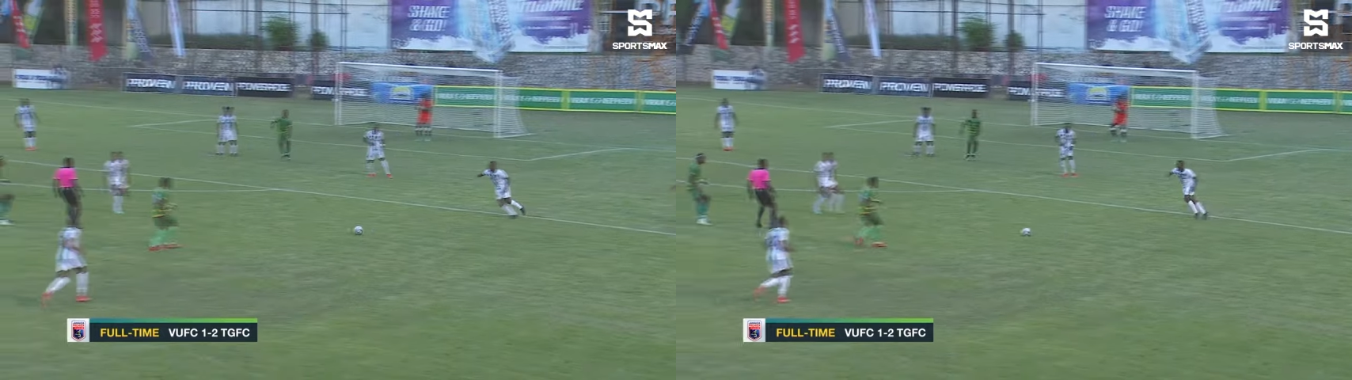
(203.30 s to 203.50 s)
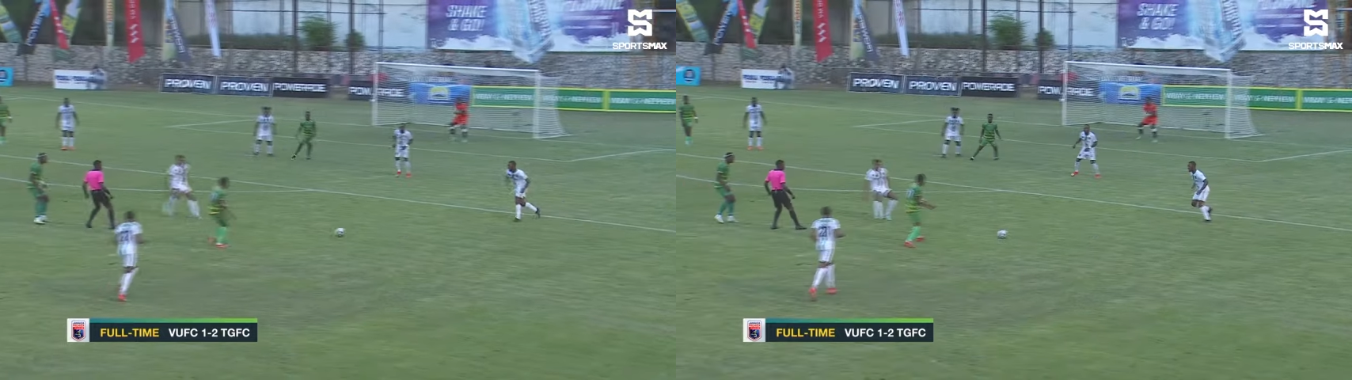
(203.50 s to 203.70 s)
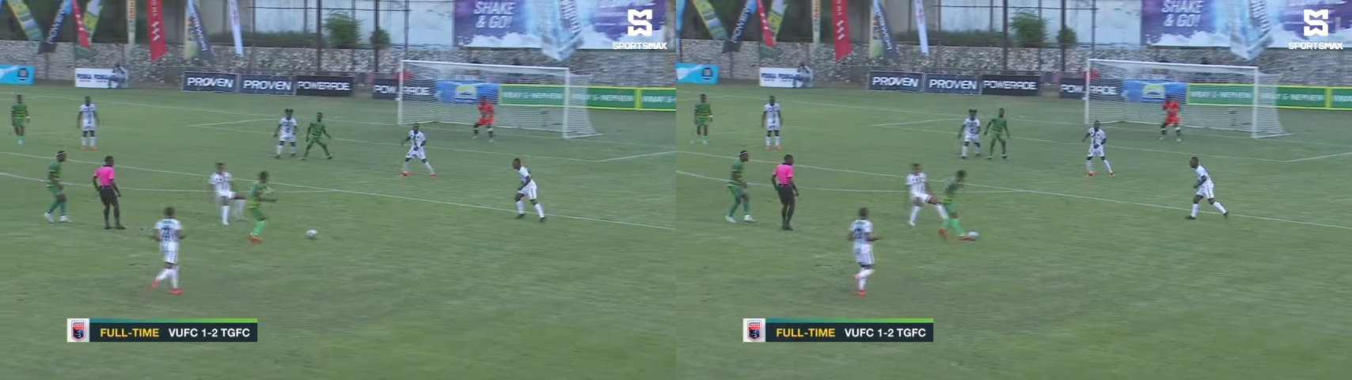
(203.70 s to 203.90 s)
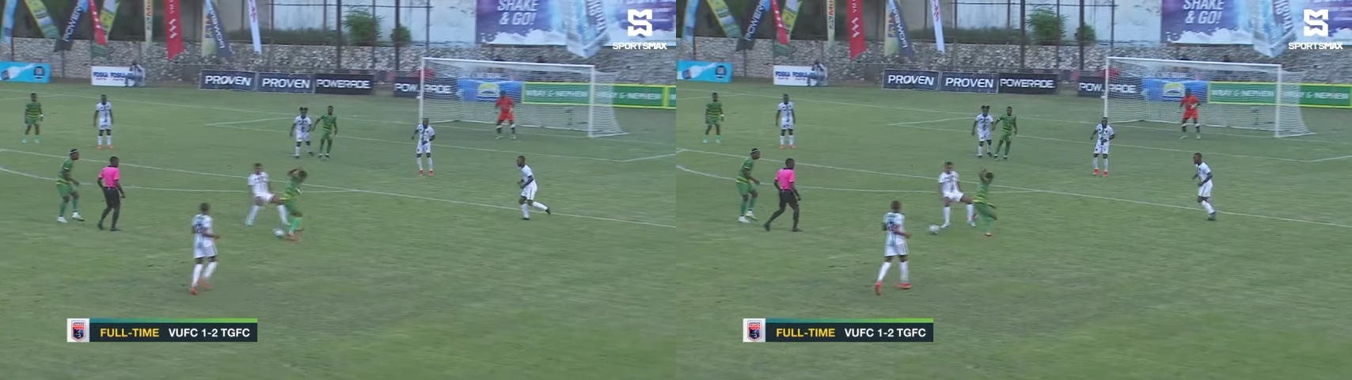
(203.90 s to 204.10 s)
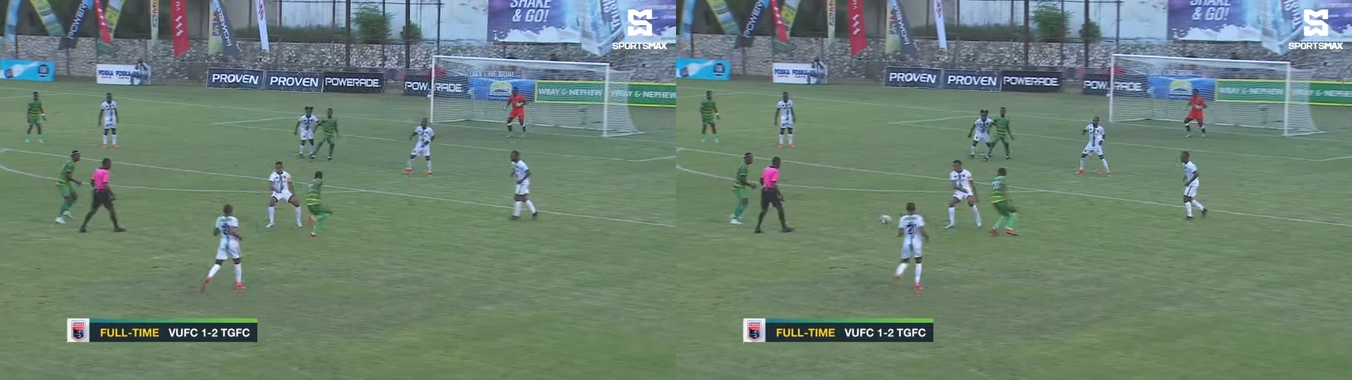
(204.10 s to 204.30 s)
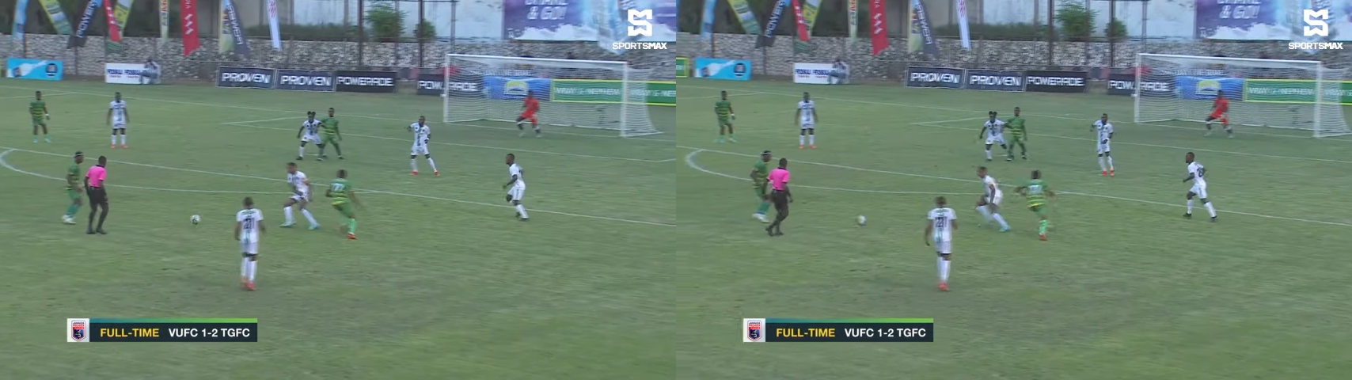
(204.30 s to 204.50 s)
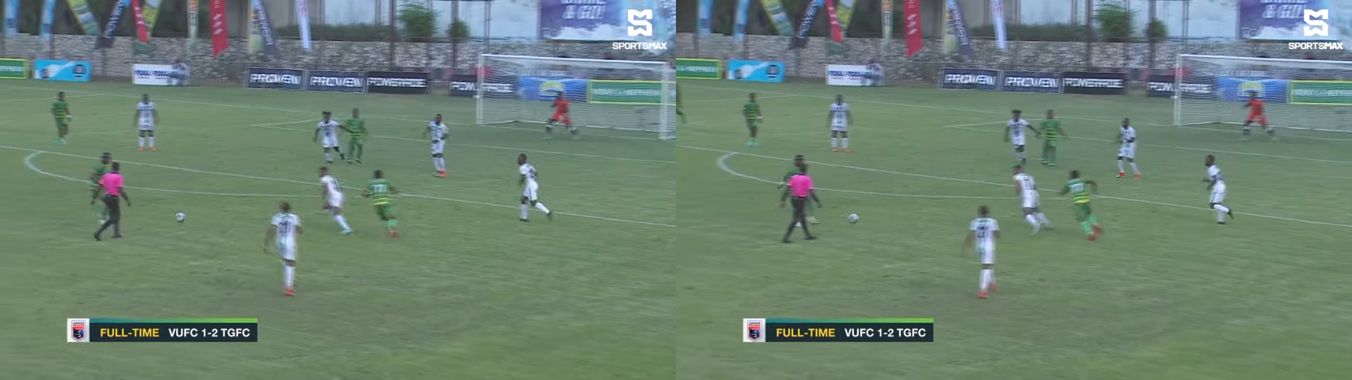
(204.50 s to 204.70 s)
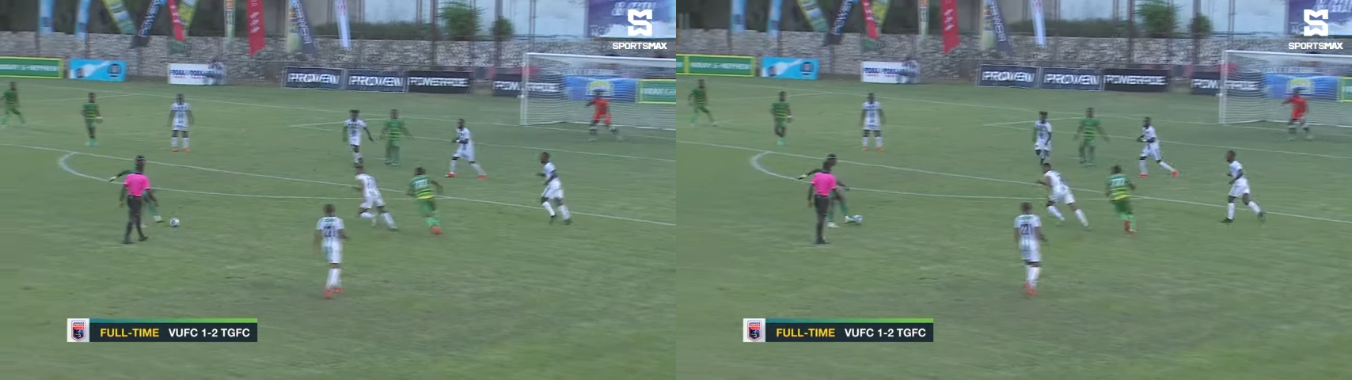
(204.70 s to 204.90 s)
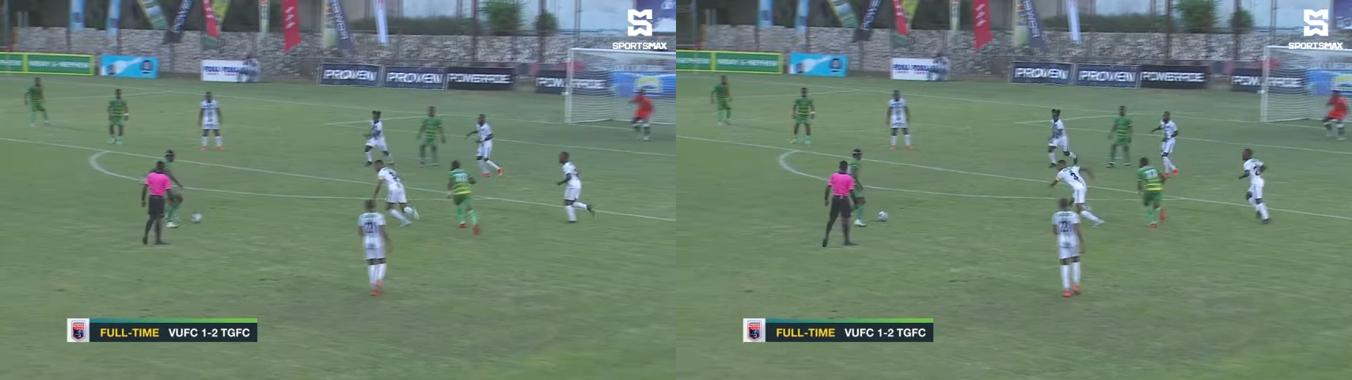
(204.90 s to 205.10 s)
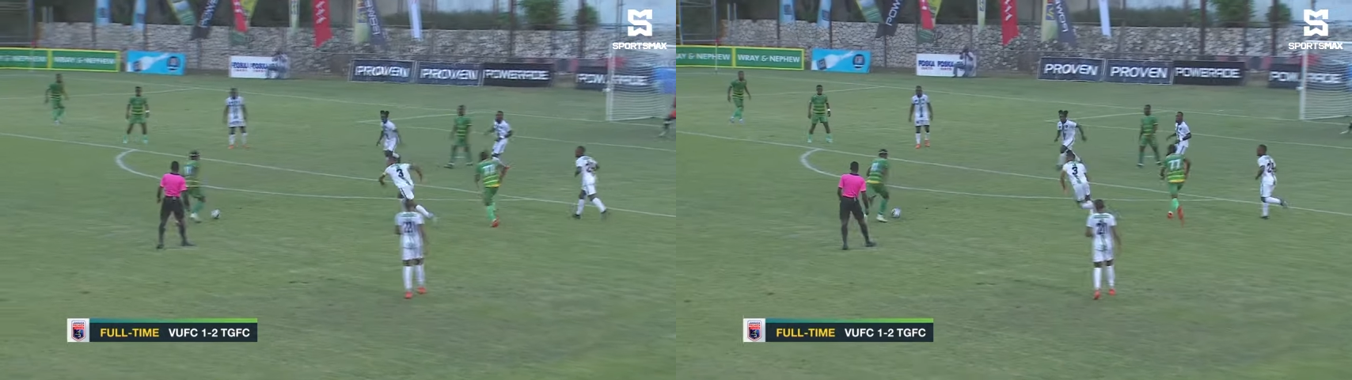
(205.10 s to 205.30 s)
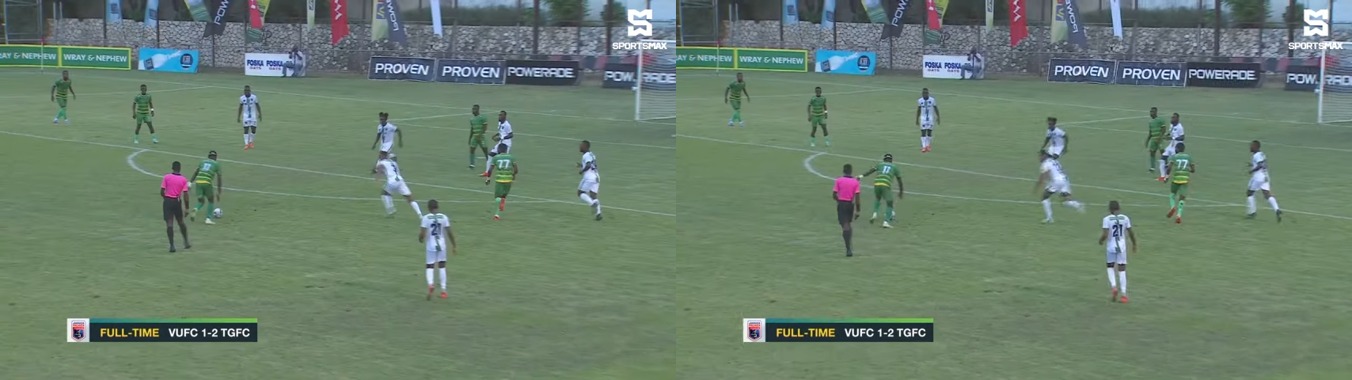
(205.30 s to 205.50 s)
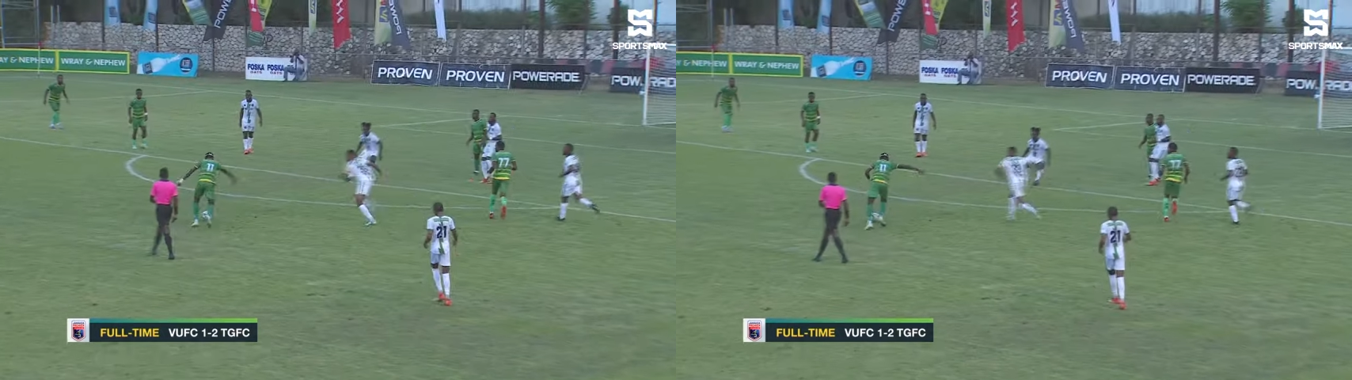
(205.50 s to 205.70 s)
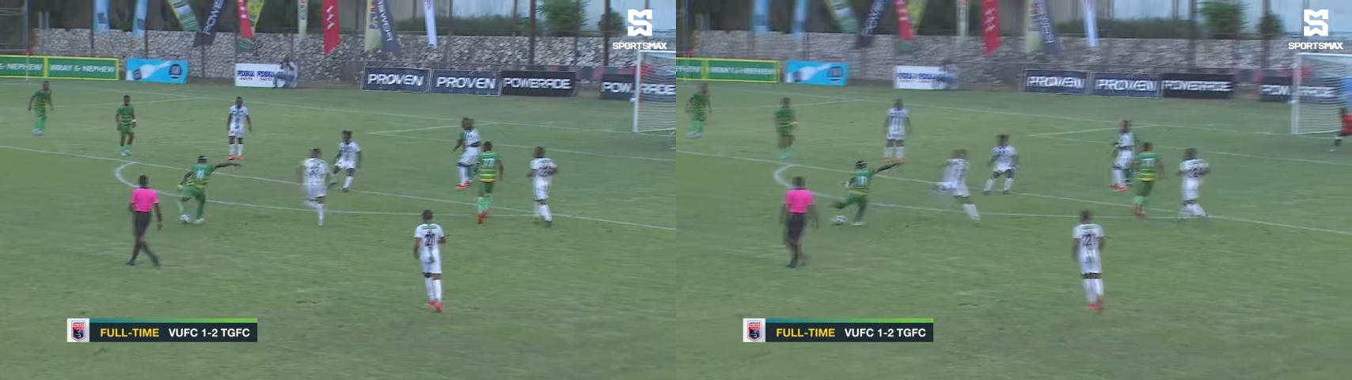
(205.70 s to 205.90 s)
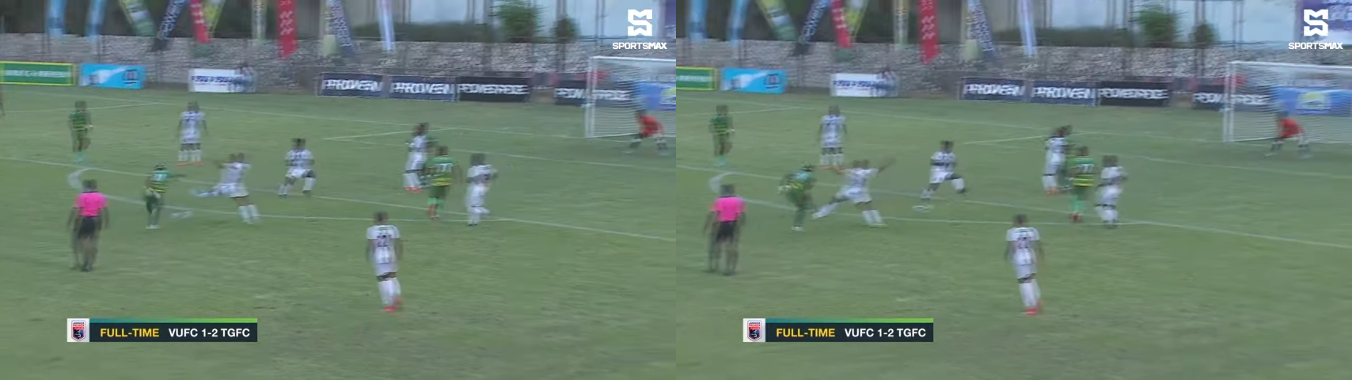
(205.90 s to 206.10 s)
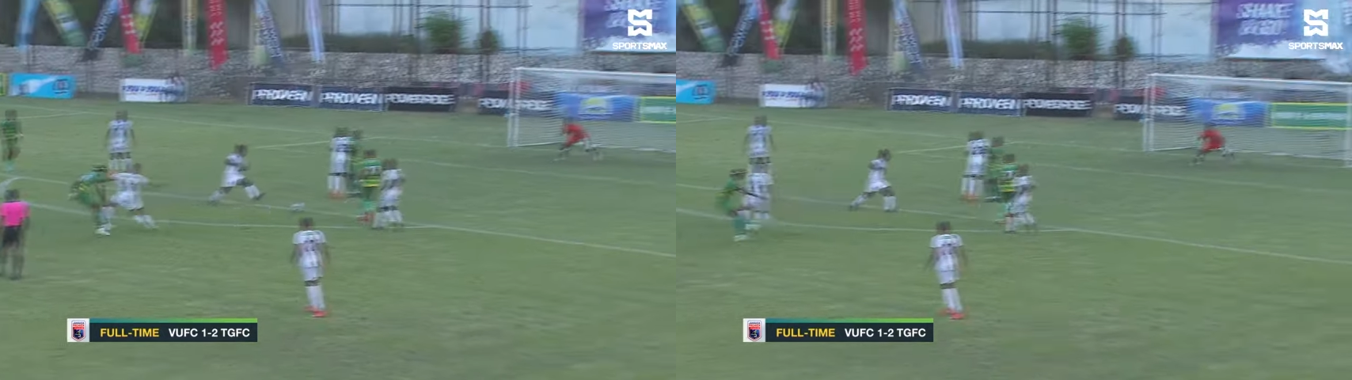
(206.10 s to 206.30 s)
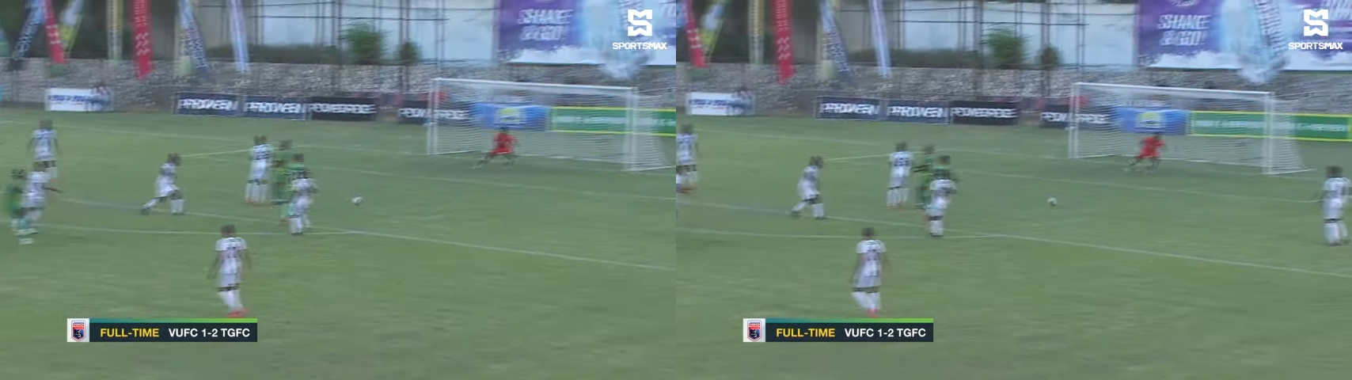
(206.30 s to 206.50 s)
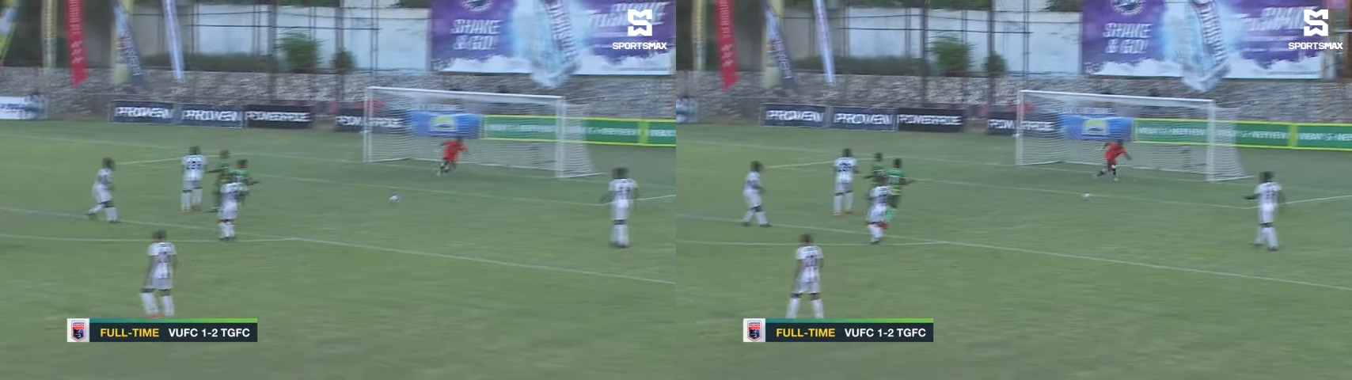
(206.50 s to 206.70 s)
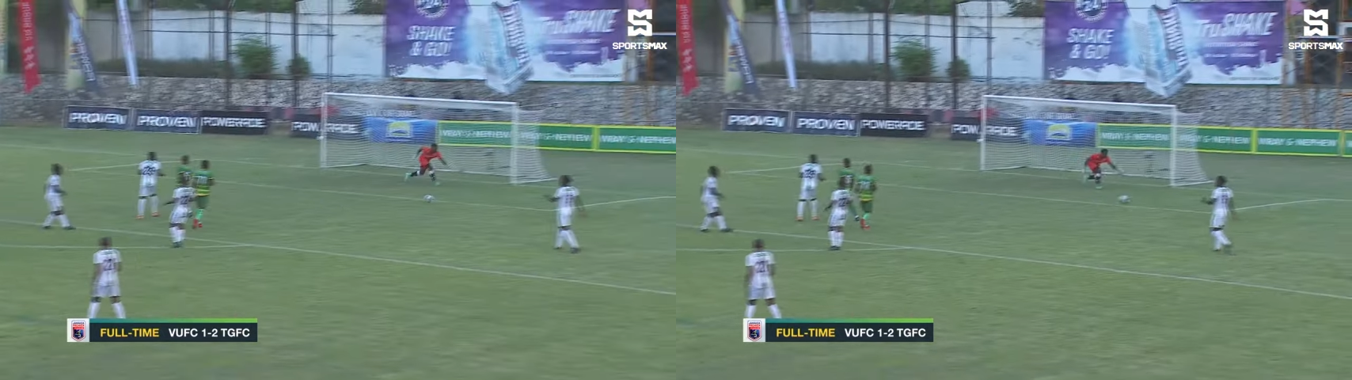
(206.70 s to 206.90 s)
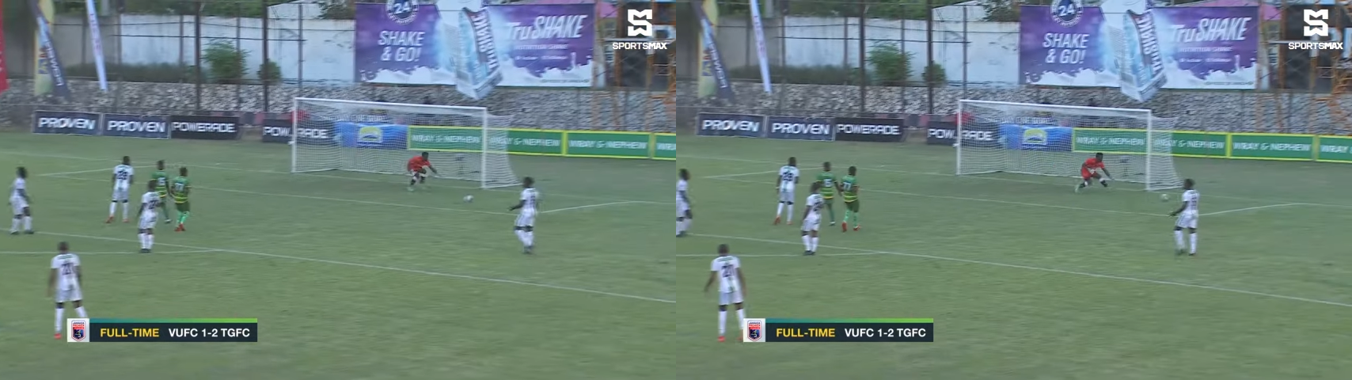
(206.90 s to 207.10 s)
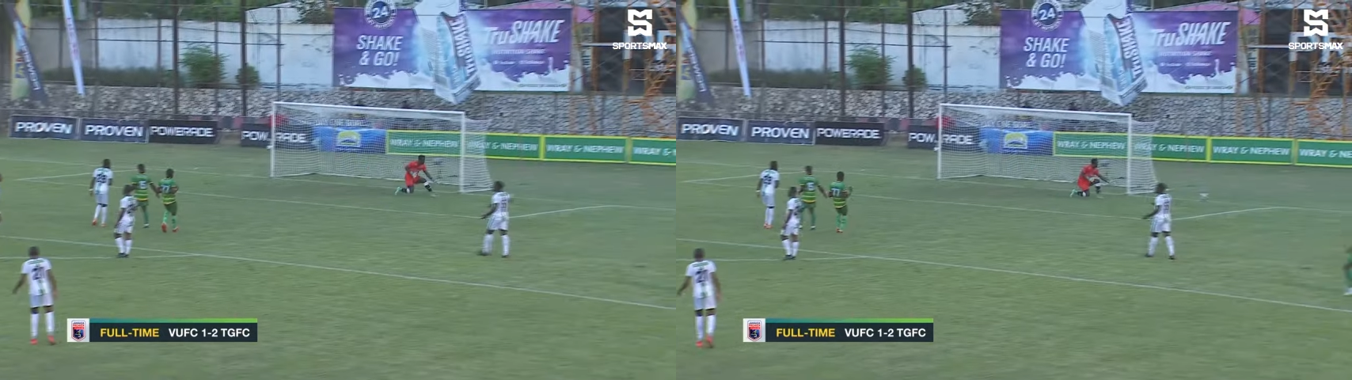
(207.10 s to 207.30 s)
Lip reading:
(no speaker visible)